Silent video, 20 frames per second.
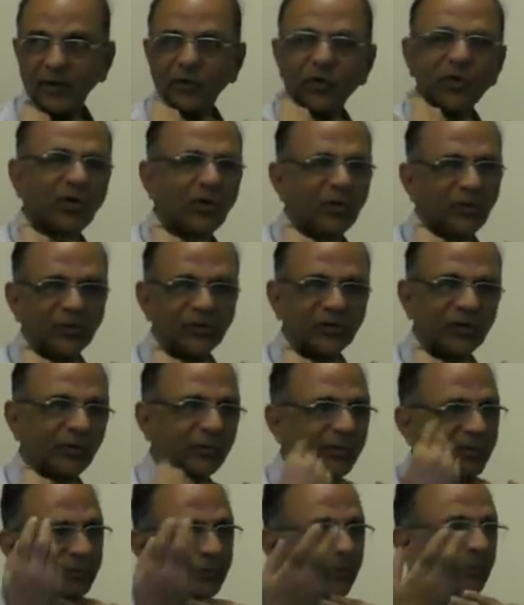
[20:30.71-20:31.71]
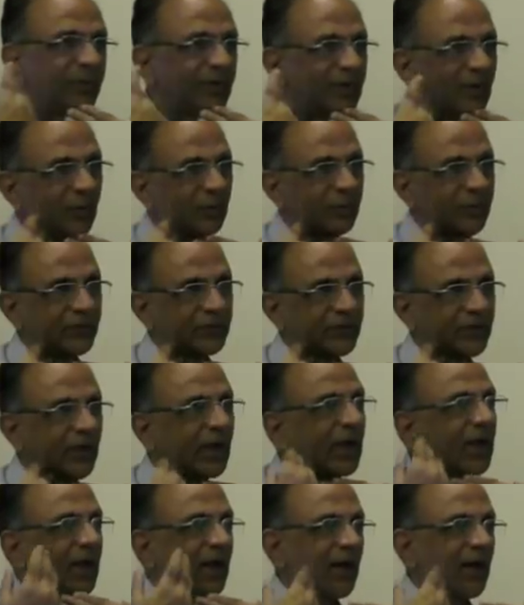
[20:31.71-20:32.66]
and you can always compress. People compress it.